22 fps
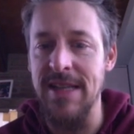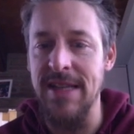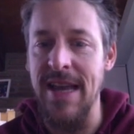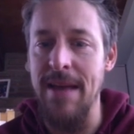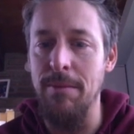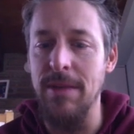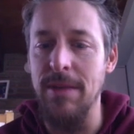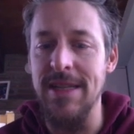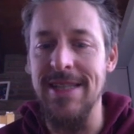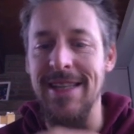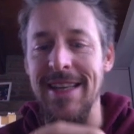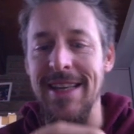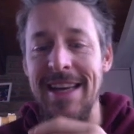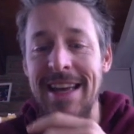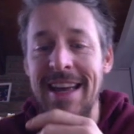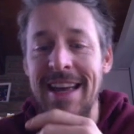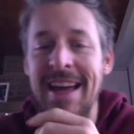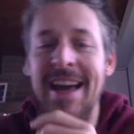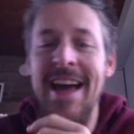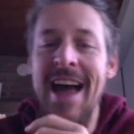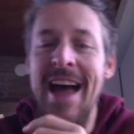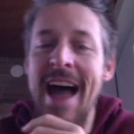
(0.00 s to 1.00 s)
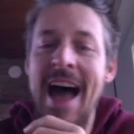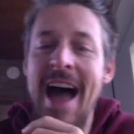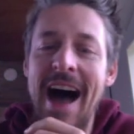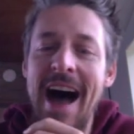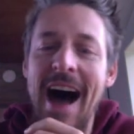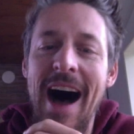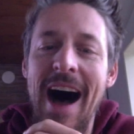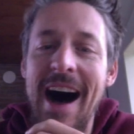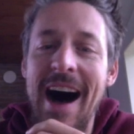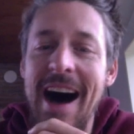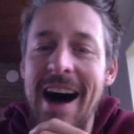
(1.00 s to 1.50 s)
aimlessly.
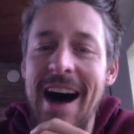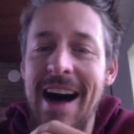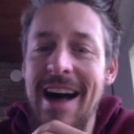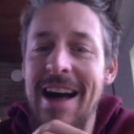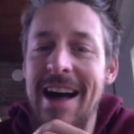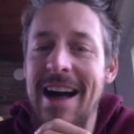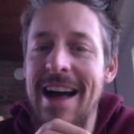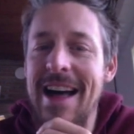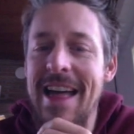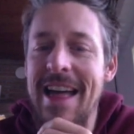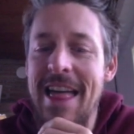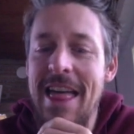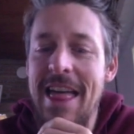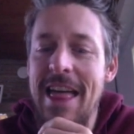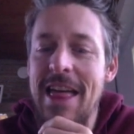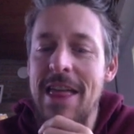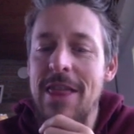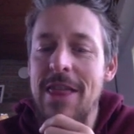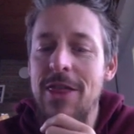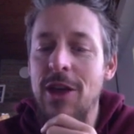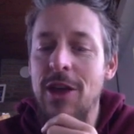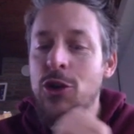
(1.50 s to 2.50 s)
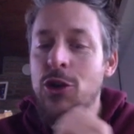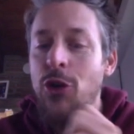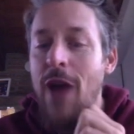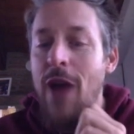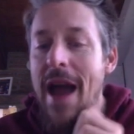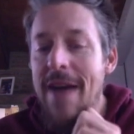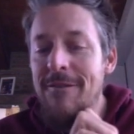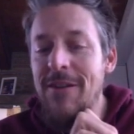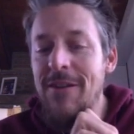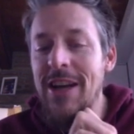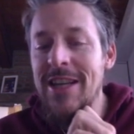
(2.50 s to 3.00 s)
The
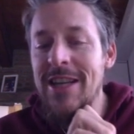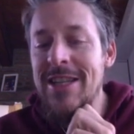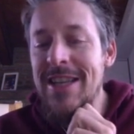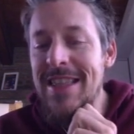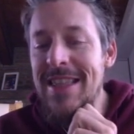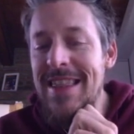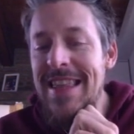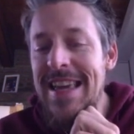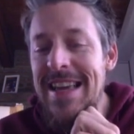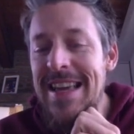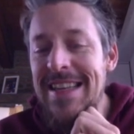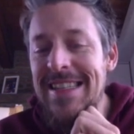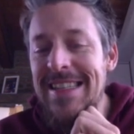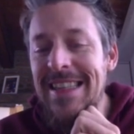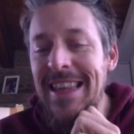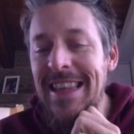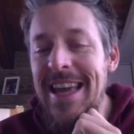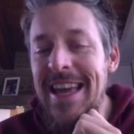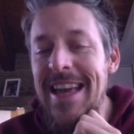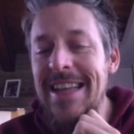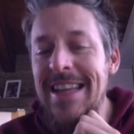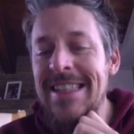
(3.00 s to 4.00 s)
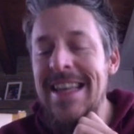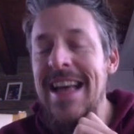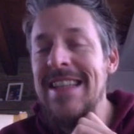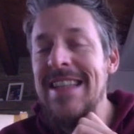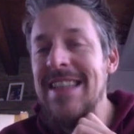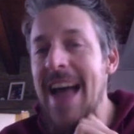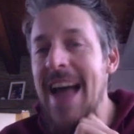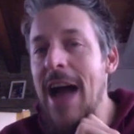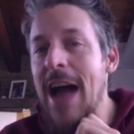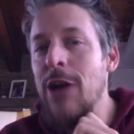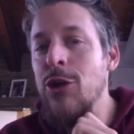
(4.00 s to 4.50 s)
traffic to these links
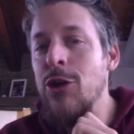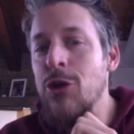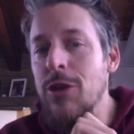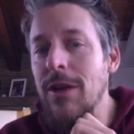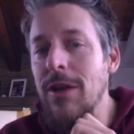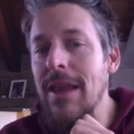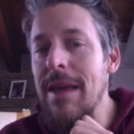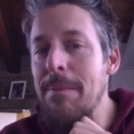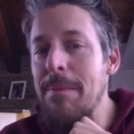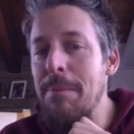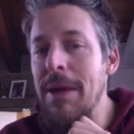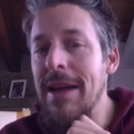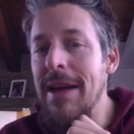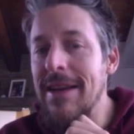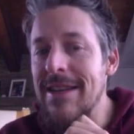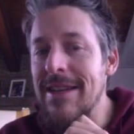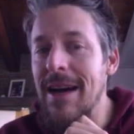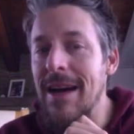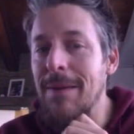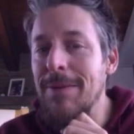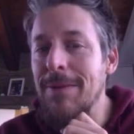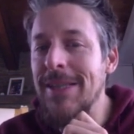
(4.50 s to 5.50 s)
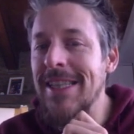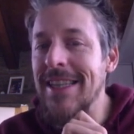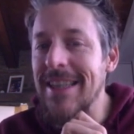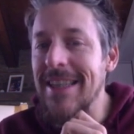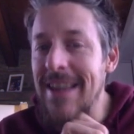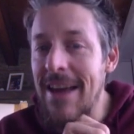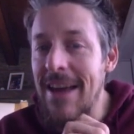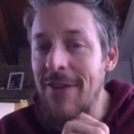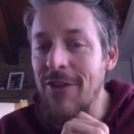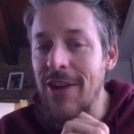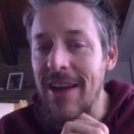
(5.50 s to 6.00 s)
has actually picked up
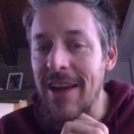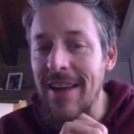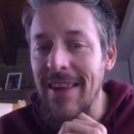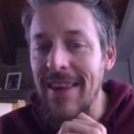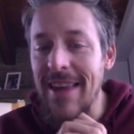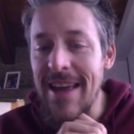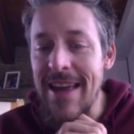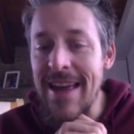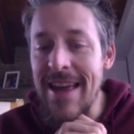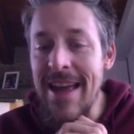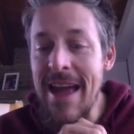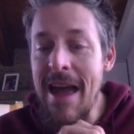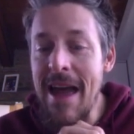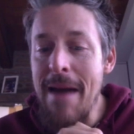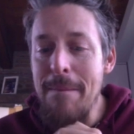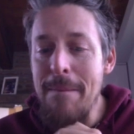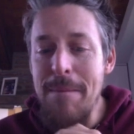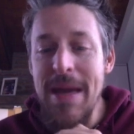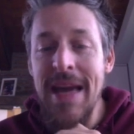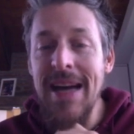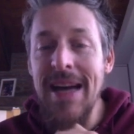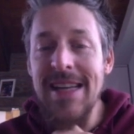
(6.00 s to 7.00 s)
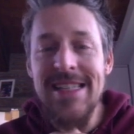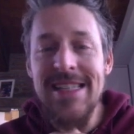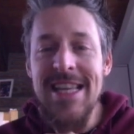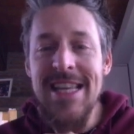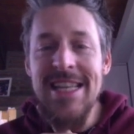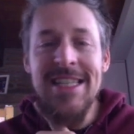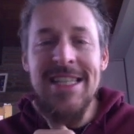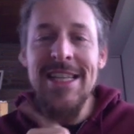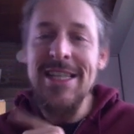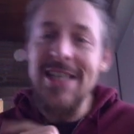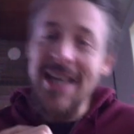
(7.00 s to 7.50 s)
significantly because
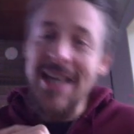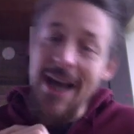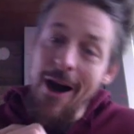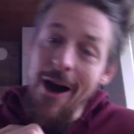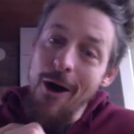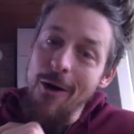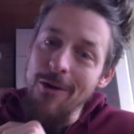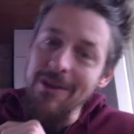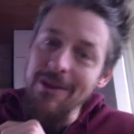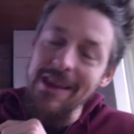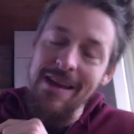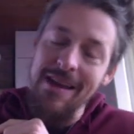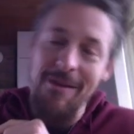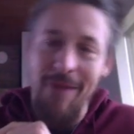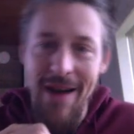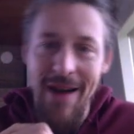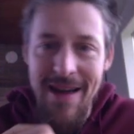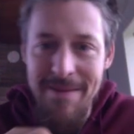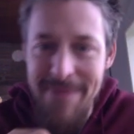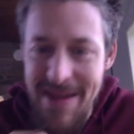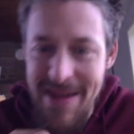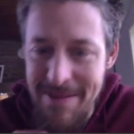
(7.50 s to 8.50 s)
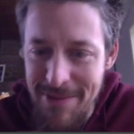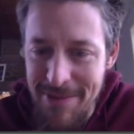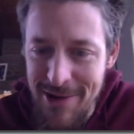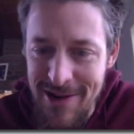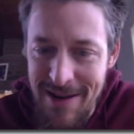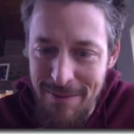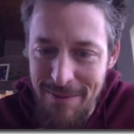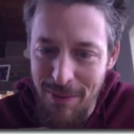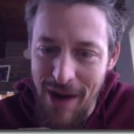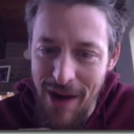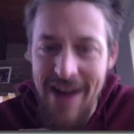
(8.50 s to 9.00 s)
this is the only way people
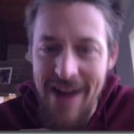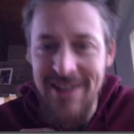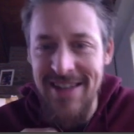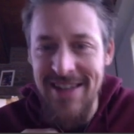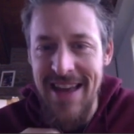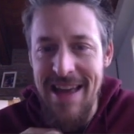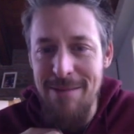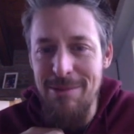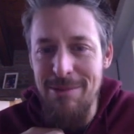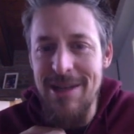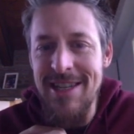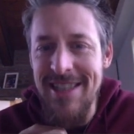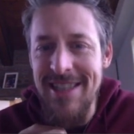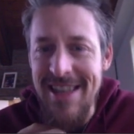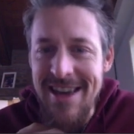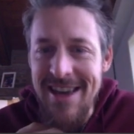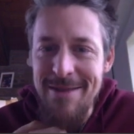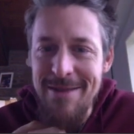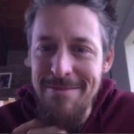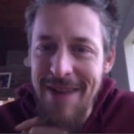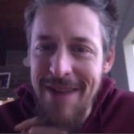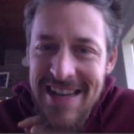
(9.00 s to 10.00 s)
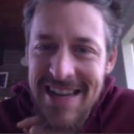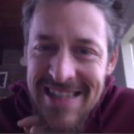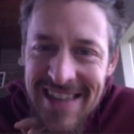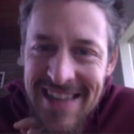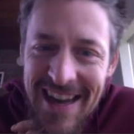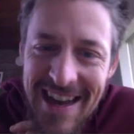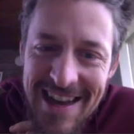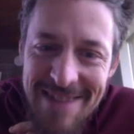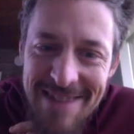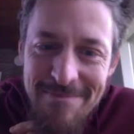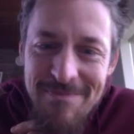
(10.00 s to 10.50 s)
can browse aimlessly on my
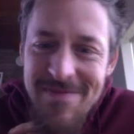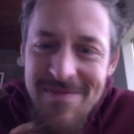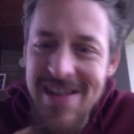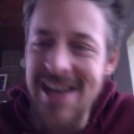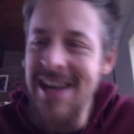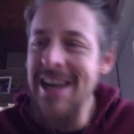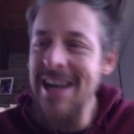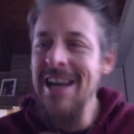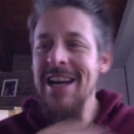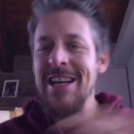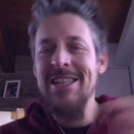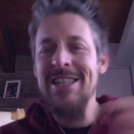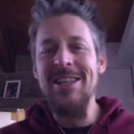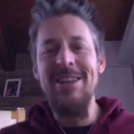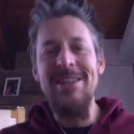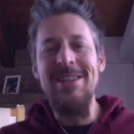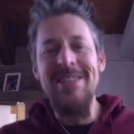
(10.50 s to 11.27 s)
site. So you